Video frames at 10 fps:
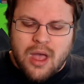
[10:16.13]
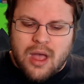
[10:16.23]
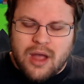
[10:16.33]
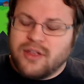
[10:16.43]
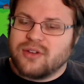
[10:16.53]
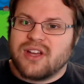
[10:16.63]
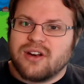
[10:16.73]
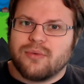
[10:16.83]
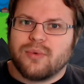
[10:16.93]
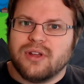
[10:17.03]
And they also had
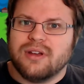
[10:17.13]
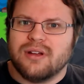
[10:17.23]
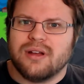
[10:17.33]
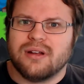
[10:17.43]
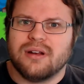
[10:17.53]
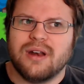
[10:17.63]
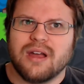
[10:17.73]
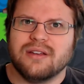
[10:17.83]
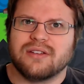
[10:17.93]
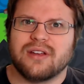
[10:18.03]
a really
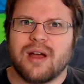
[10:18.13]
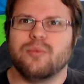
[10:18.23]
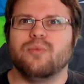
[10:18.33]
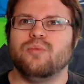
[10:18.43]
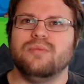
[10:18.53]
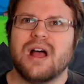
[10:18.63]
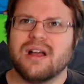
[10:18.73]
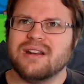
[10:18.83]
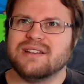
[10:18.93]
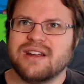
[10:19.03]
nice, I'm not
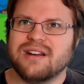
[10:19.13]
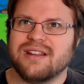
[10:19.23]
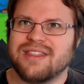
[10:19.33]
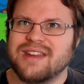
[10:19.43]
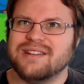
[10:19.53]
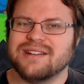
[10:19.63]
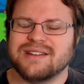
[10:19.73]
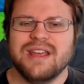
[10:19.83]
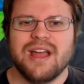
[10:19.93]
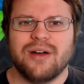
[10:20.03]
going to say an authentic
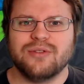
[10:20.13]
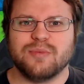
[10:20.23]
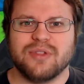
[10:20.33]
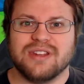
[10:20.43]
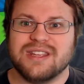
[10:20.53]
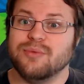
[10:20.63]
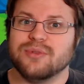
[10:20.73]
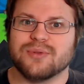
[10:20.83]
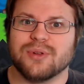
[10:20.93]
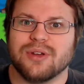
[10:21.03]
tea house, but the tea
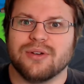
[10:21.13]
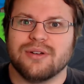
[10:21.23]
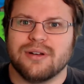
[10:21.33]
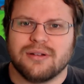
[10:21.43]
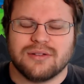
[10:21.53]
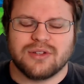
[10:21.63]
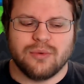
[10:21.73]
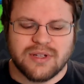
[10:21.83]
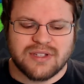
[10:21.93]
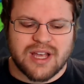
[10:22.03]
was really good. So
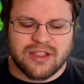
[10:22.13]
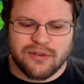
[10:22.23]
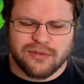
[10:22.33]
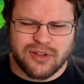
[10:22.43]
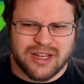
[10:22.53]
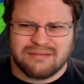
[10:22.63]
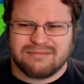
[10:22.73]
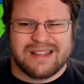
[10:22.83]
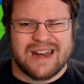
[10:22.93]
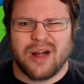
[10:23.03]
we sat there for like
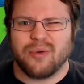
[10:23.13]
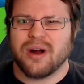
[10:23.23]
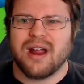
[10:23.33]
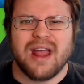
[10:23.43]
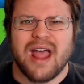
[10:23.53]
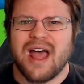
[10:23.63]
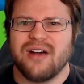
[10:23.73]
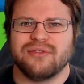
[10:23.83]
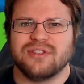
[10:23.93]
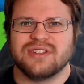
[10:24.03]
an hour and a
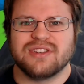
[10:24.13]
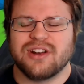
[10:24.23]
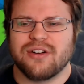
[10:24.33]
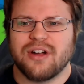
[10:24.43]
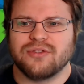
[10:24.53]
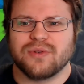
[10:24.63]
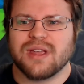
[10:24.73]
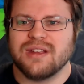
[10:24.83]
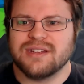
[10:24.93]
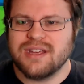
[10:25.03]
half just sitting around
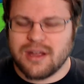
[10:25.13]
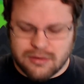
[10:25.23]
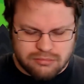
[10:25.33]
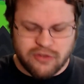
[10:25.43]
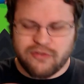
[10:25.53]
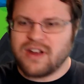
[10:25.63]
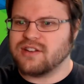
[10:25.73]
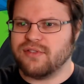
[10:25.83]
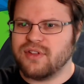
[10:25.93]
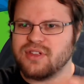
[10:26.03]
drinking tea. And
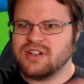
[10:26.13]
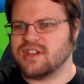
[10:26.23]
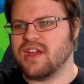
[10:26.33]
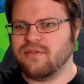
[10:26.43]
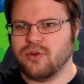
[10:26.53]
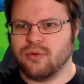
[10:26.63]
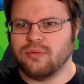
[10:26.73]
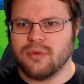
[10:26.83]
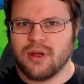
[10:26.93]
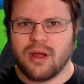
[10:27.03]
effectively, they just gave
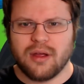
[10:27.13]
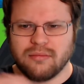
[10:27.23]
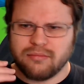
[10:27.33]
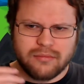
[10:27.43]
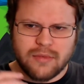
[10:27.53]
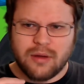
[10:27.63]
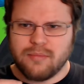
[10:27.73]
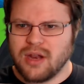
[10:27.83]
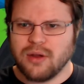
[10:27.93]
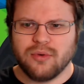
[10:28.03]
you a
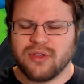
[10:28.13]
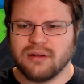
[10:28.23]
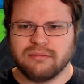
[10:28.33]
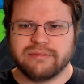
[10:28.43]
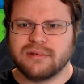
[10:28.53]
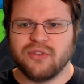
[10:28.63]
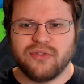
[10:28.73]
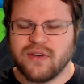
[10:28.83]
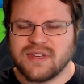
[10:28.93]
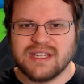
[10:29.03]
menu with like
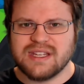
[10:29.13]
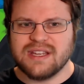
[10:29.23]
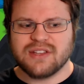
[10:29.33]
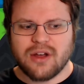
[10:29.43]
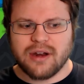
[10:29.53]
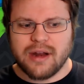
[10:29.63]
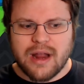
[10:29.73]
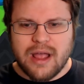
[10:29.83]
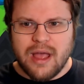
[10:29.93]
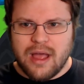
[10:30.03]
15 teas on it.
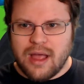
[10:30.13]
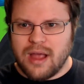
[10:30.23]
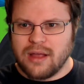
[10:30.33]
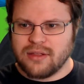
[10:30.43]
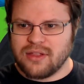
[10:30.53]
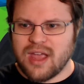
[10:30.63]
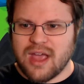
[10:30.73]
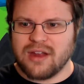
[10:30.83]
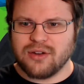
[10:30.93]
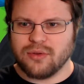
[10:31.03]
And then they
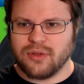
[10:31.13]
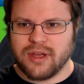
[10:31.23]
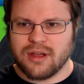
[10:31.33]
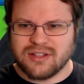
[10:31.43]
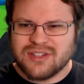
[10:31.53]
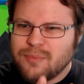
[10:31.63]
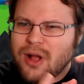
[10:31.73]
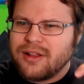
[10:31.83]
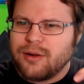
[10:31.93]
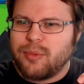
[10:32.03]
hand you like a
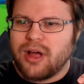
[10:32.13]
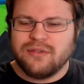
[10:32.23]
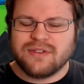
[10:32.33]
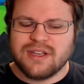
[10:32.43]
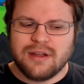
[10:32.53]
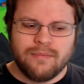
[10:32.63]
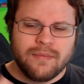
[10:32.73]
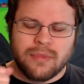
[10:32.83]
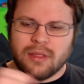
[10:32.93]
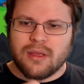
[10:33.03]
small little pot of tea.
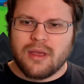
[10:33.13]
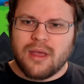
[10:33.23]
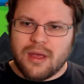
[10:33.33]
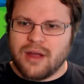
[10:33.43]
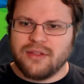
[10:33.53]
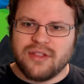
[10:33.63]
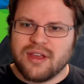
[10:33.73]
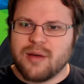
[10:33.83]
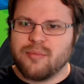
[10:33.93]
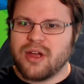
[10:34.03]
And then they
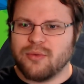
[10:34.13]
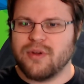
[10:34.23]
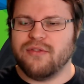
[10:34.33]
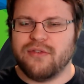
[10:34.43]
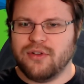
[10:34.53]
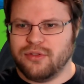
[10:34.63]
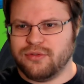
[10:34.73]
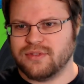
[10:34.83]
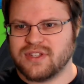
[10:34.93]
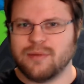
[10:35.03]
come by to refill
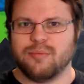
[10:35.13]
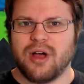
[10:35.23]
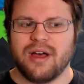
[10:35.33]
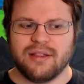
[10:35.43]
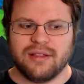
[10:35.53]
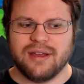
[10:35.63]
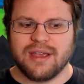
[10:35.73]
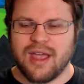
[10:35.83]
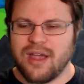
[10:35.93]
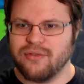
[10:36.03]
said pot
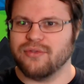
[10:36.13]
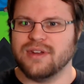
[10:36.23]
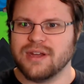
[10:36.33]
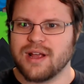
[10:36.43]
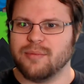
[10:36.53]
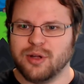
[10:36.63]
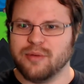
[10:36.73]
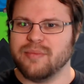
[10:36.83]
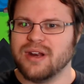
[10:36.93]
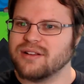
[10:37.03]
like every couple of
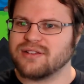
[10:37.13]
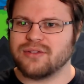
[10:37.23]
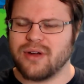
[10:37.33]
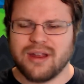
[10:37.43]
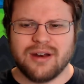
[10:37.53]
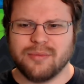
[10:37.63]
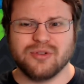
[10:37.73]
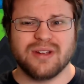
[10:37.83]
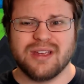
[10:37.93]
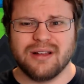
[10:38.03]
minutes. So I ended up
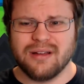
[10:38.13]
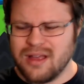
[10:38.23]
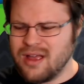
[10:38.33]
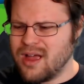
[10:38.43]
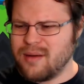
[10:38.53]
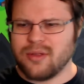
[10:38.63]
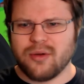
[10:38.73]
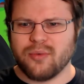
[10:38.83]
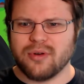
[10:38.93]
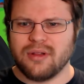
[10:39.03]
drinking, I mean, there
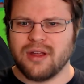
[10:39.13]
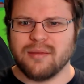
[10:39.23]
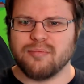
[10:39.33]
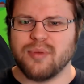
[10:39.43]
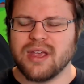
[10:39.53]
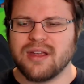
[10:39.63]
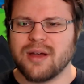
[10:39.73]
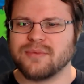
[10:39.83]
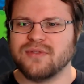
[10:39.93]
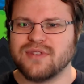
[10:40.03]
weren't like big
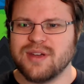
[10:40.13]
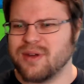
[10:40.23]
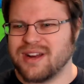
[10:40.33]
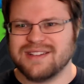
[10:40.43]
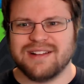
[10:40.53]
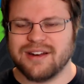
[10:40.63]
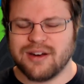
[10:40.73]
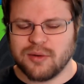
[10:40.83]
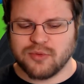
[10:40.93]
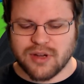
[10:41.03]
cups of tea, but I still
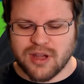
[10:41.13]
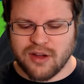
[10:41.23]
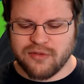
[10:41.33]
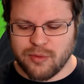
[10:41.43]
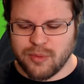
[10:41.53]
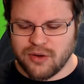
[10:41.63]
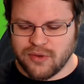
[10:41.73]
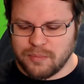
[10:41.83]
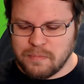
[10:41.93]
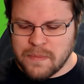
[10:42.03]
ended up drinking a fair bit of it.